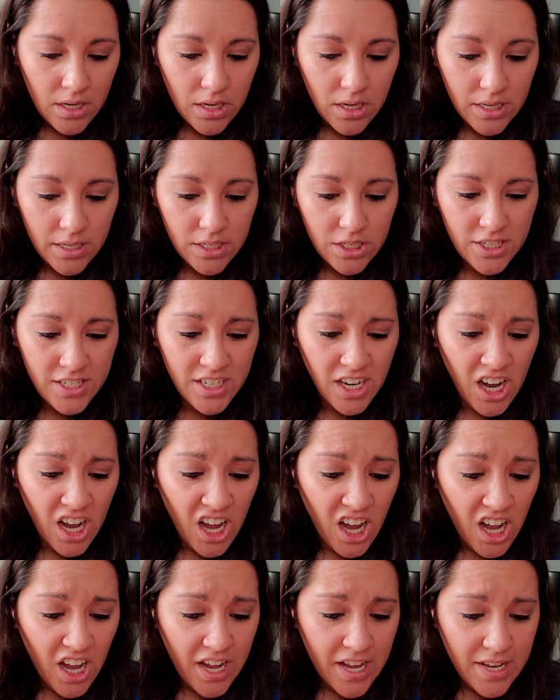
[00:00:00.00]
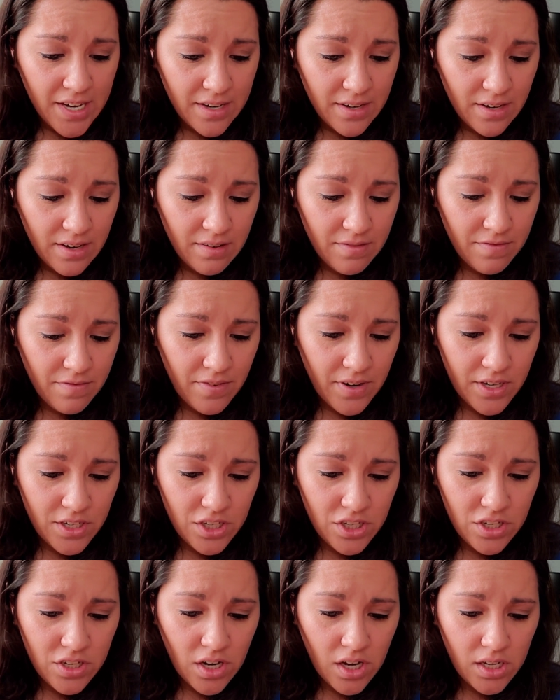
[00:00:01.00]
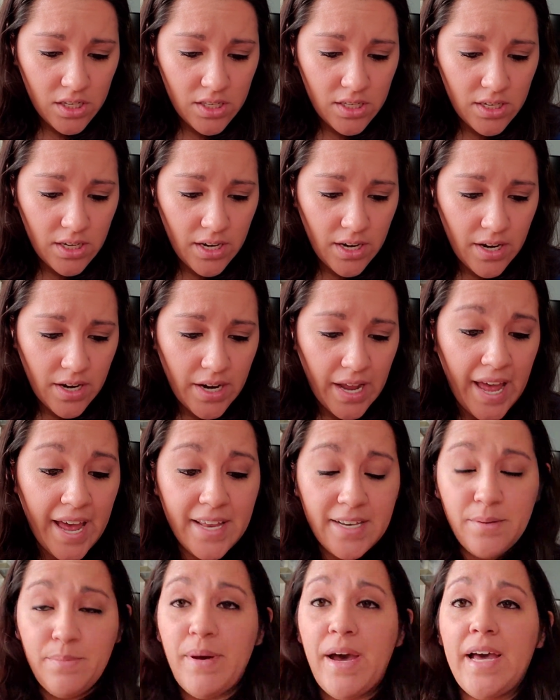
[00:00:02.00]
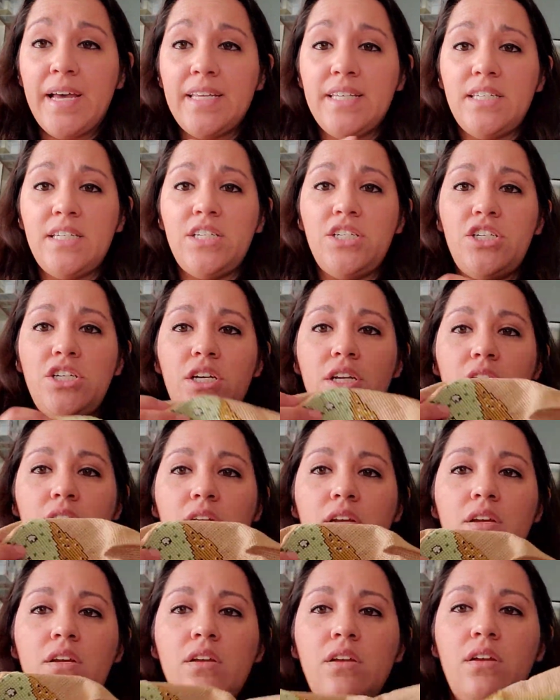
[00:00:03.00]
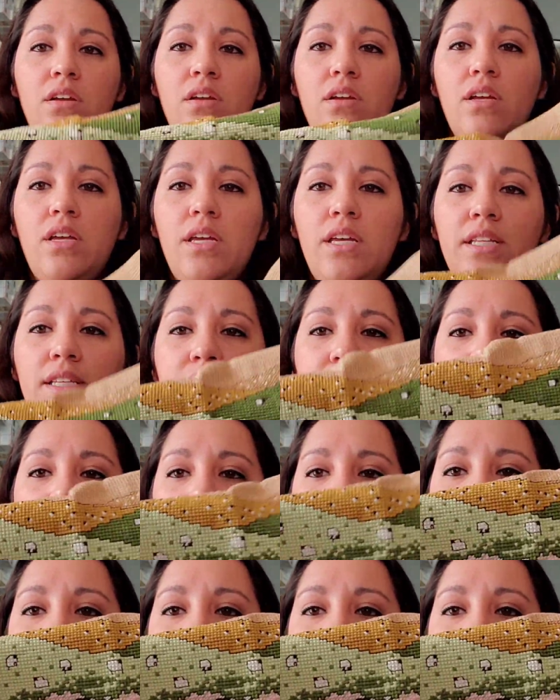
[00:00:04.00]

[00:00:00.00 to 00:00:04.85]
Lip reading: a ton of French knots in here, and back stitching inside